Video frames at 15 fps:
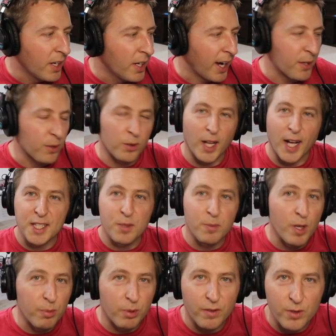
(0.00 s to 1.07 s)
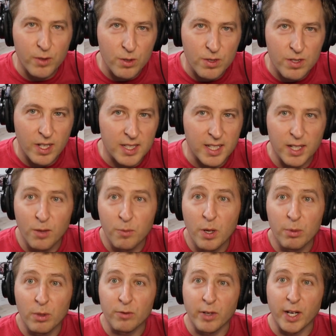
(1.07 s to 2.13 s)
I know lots of people have used it. I know
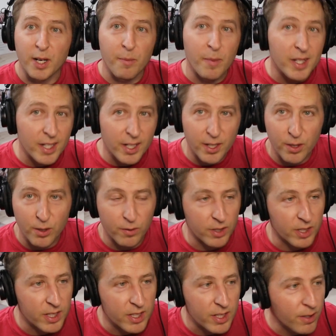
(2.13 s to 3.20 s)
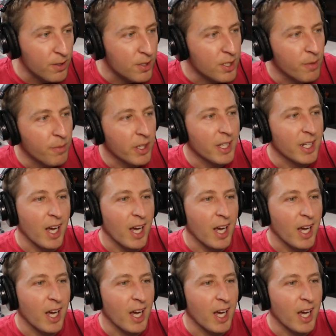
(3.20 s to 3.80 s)
people have recommended it over the years to me,